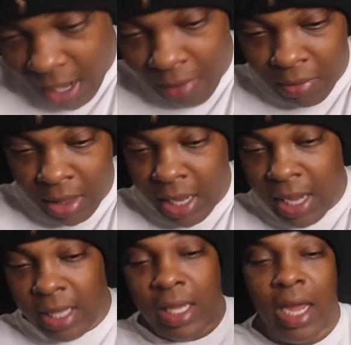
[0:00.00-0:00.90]
I'm
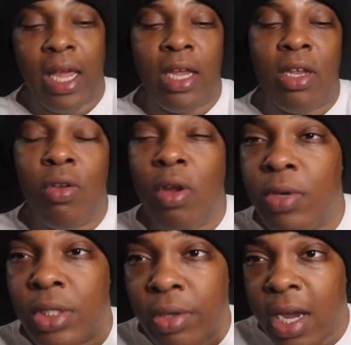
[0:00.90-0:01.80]
glad, like, and you know
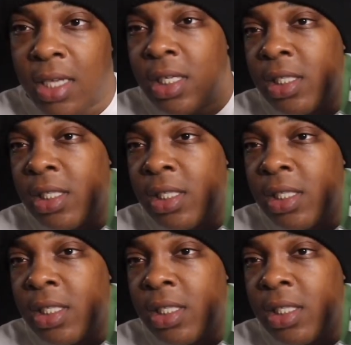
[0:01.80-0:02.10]
what's crazy?